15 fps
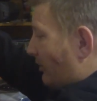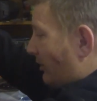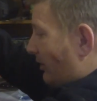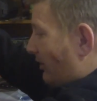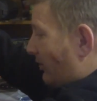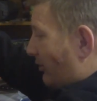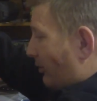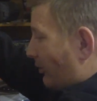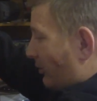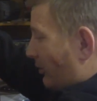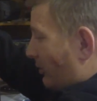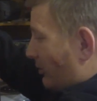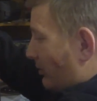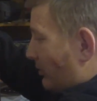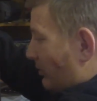until
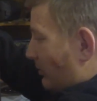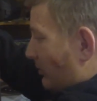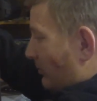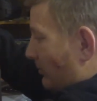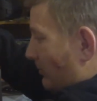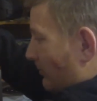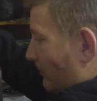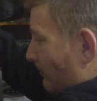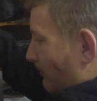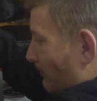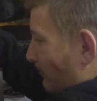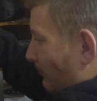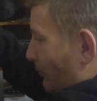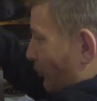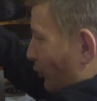
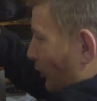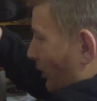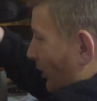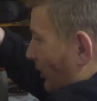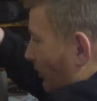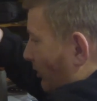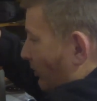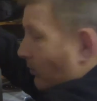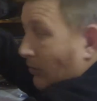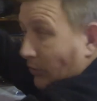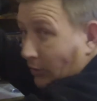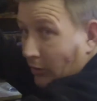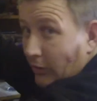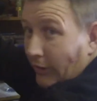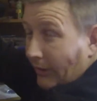we get the
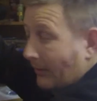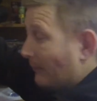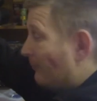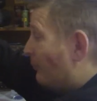clip.